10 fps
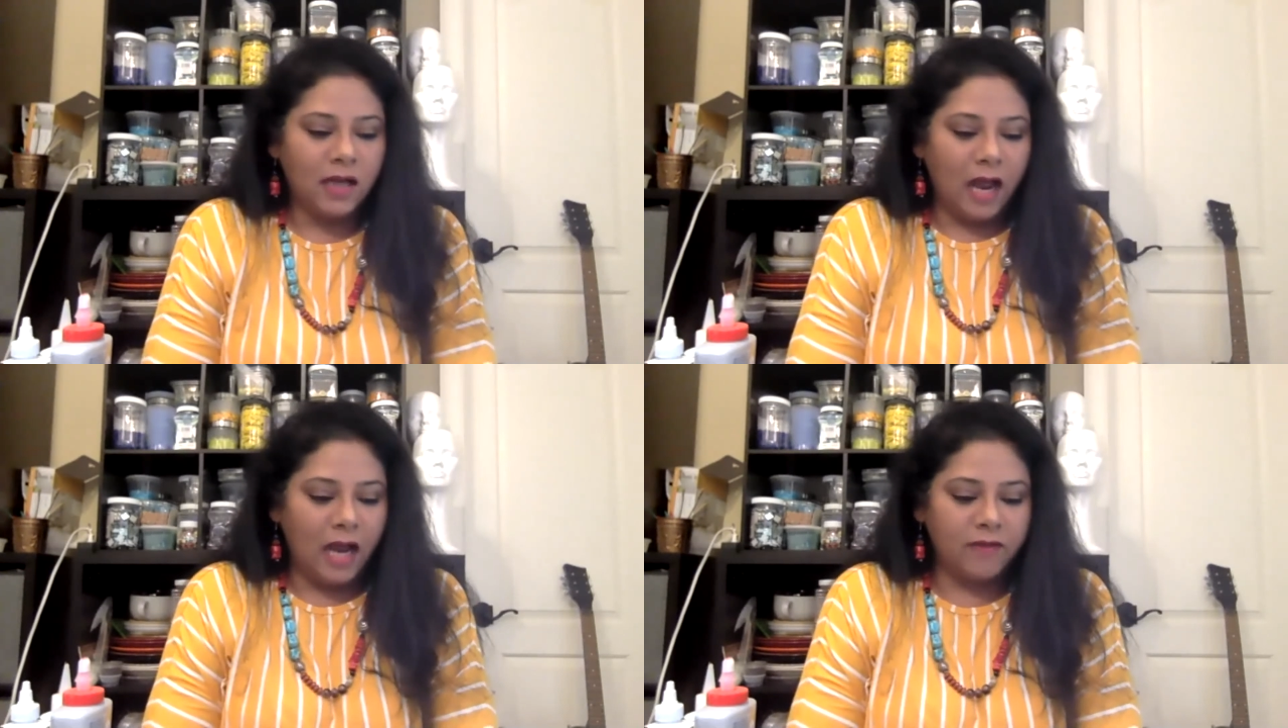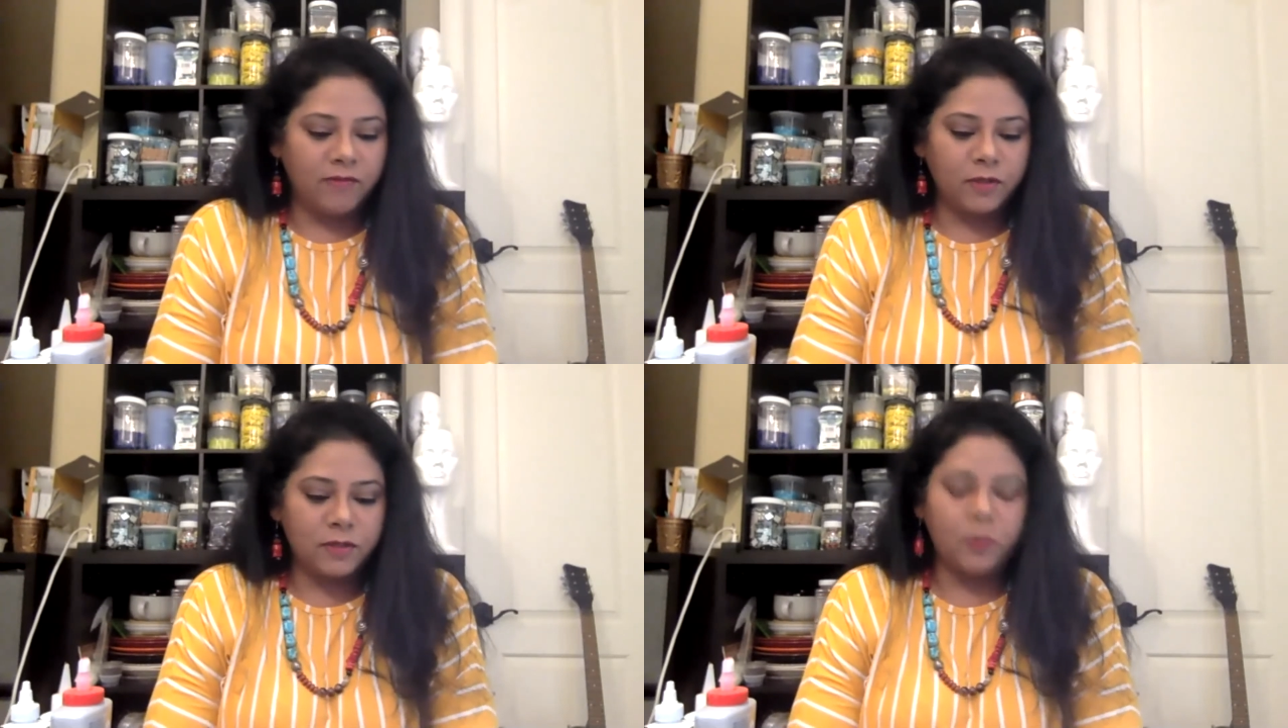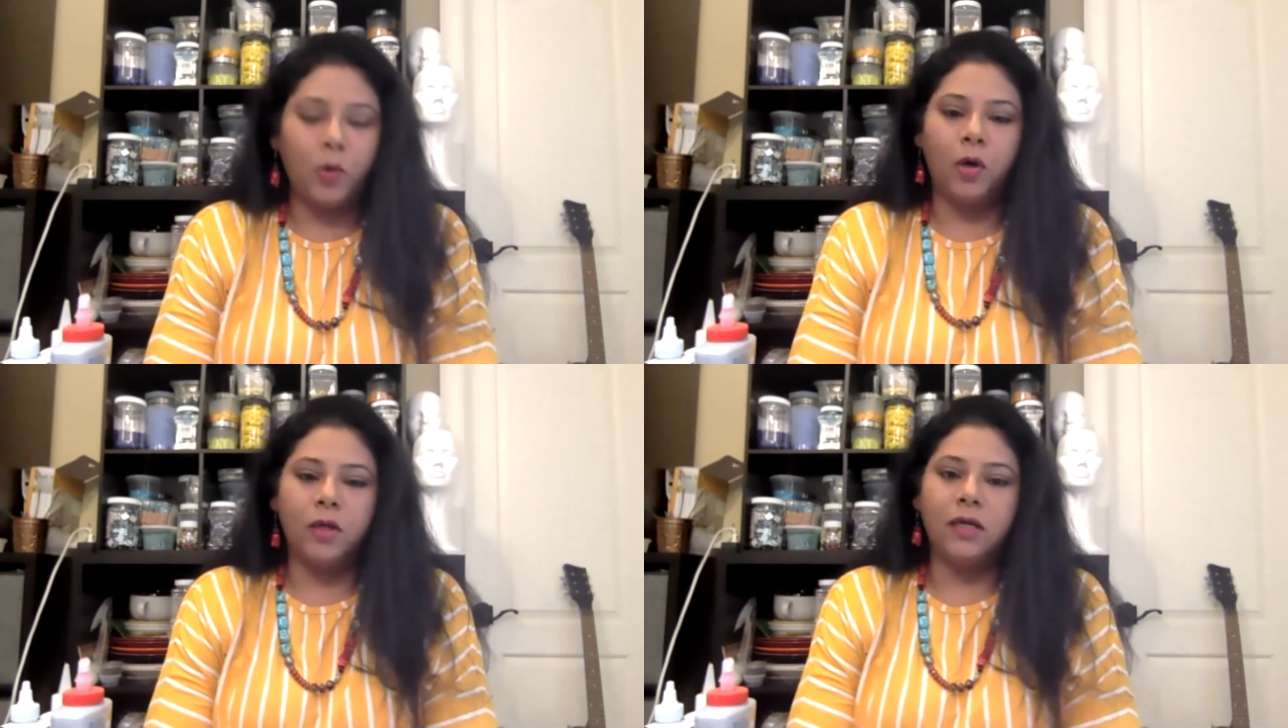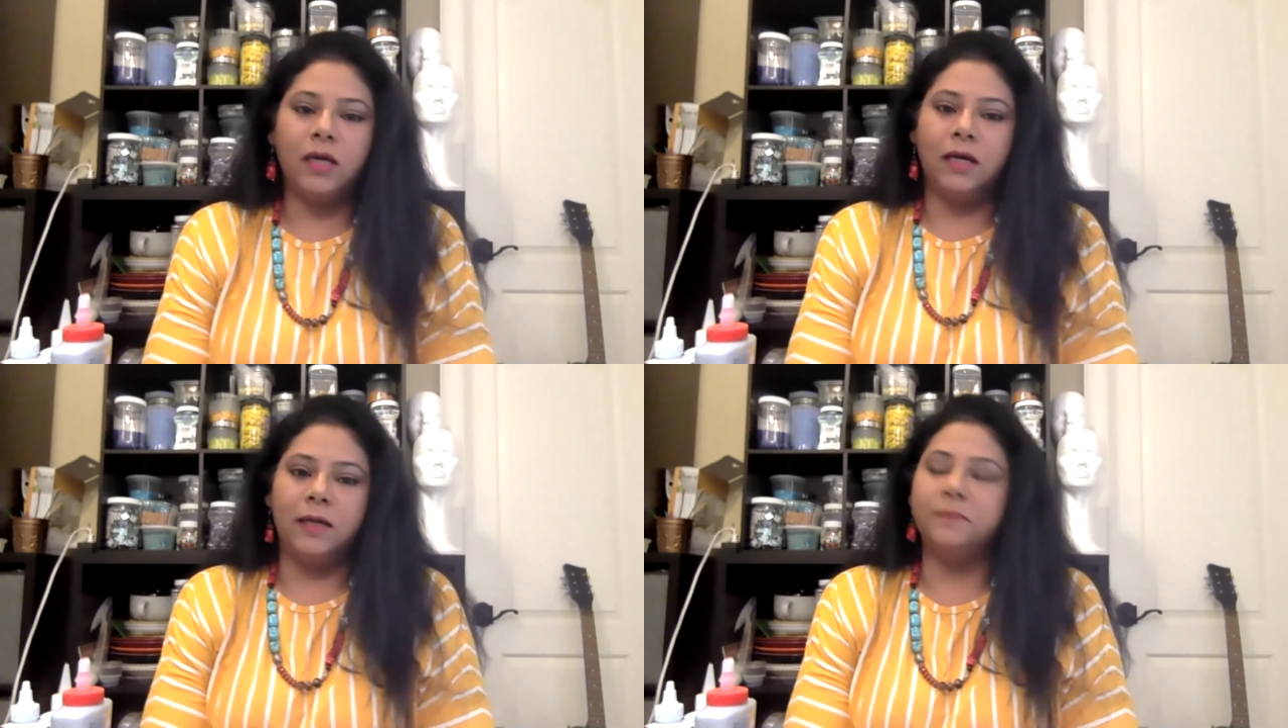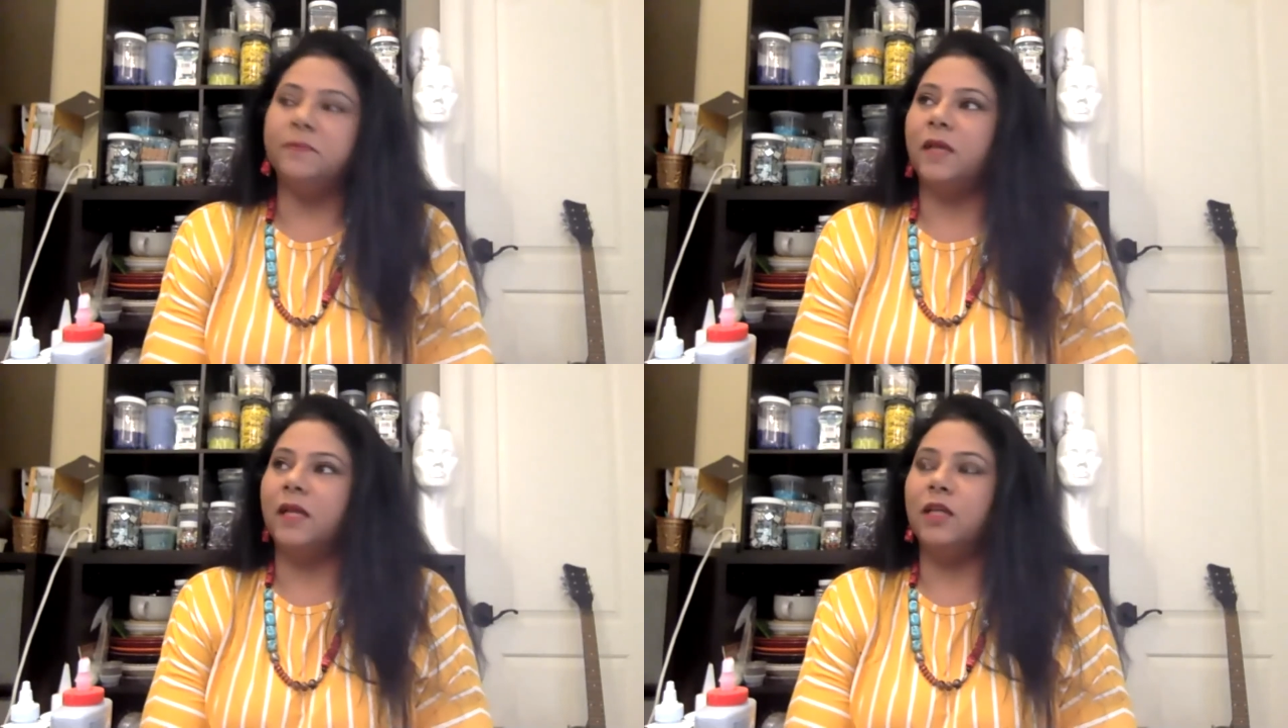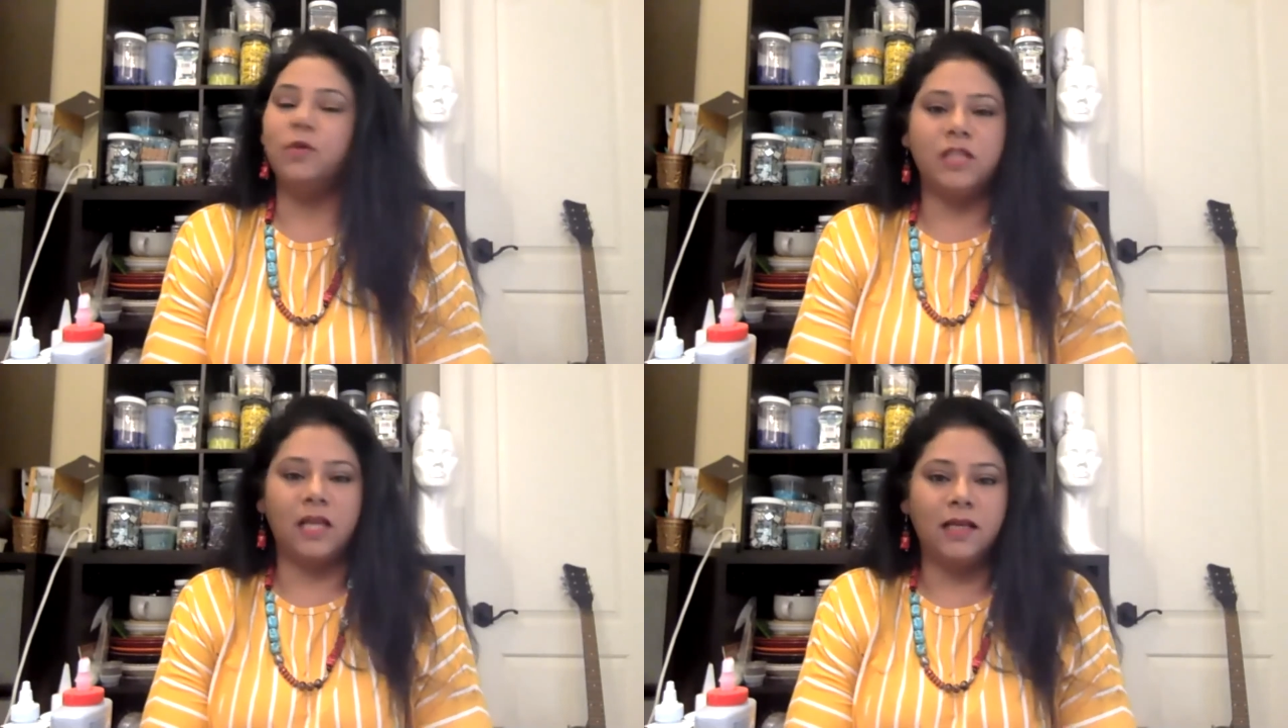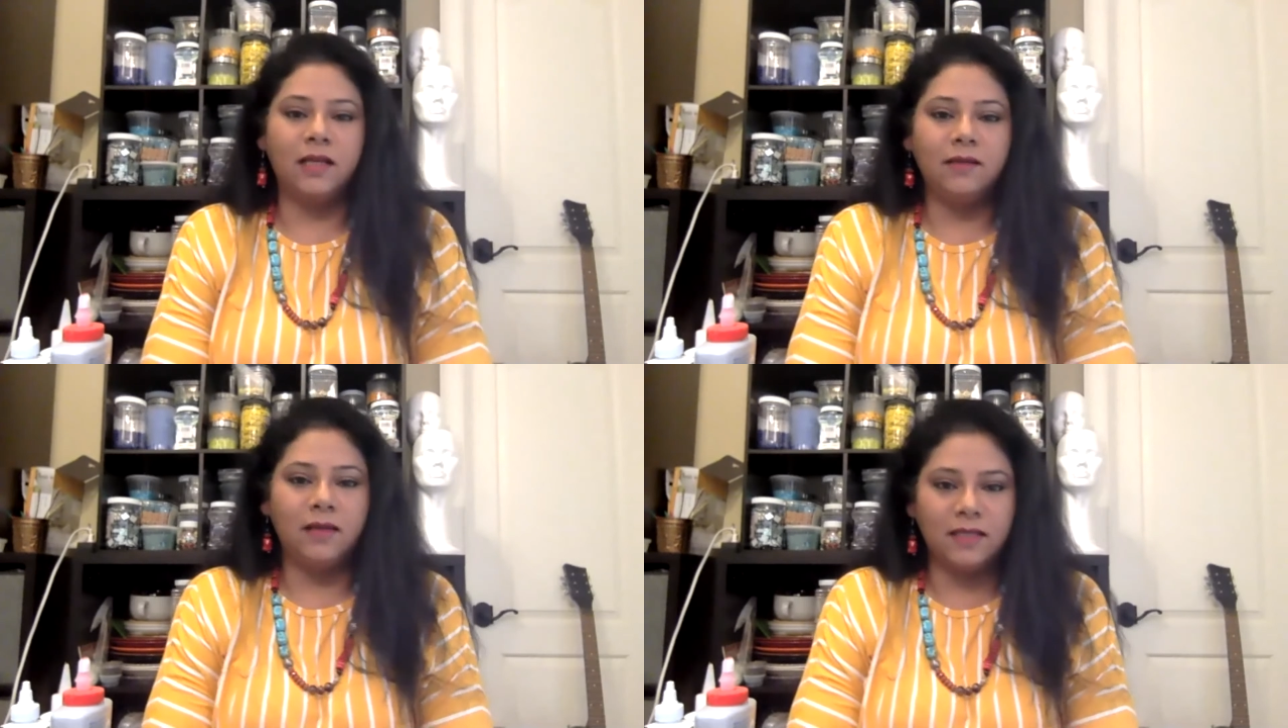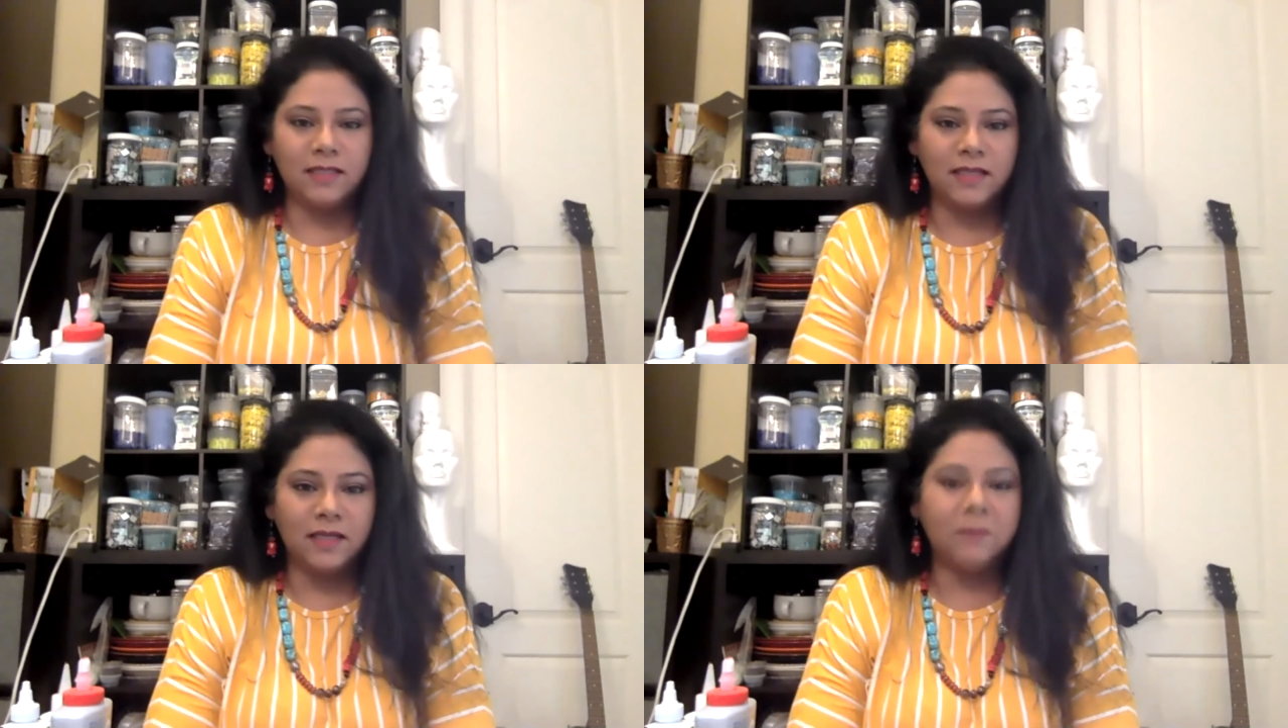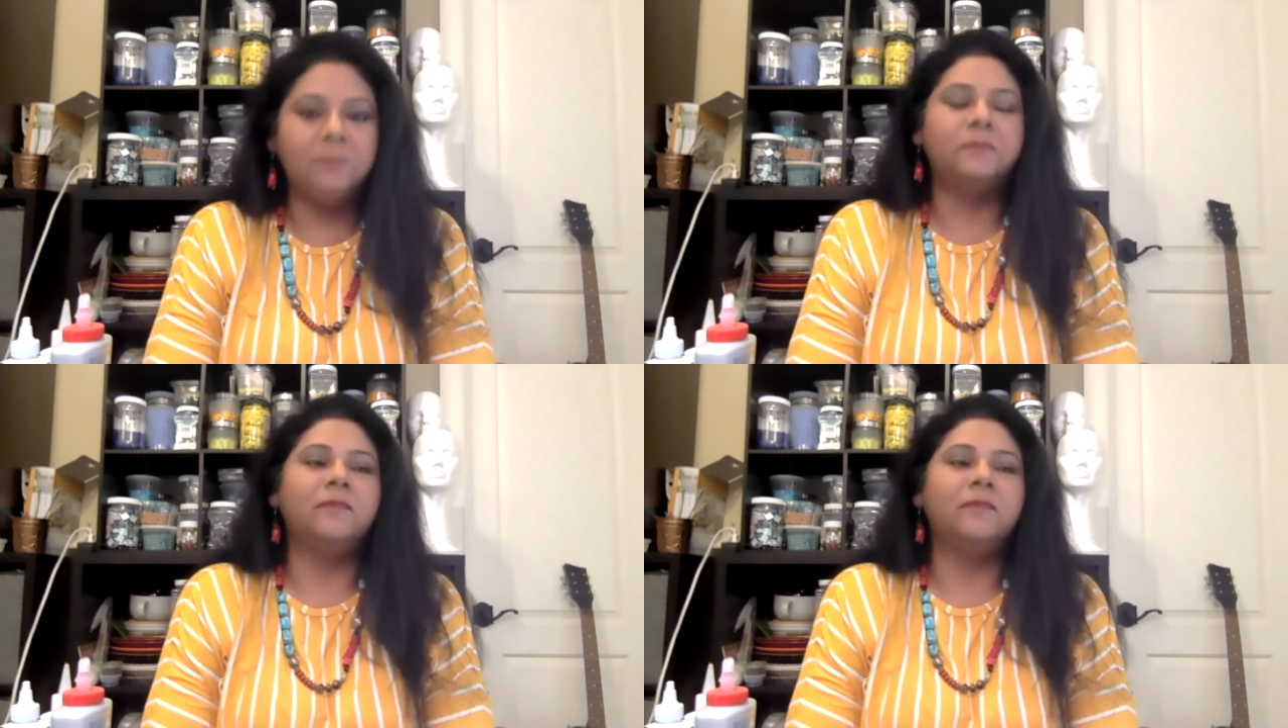I was born in New Delhi, India,